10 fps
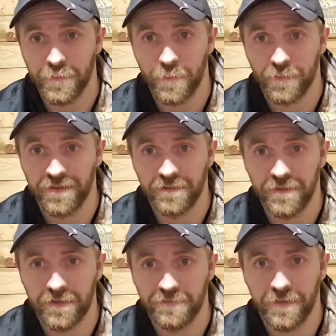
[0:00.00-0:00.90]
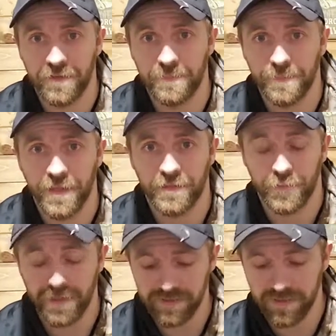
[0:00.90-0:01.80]
won't play in the NFL at the
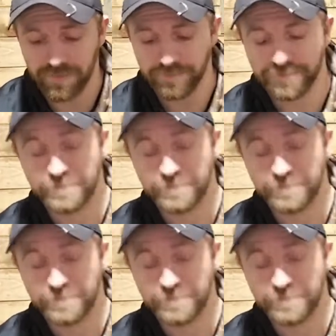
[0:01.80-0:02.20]
weight he's at.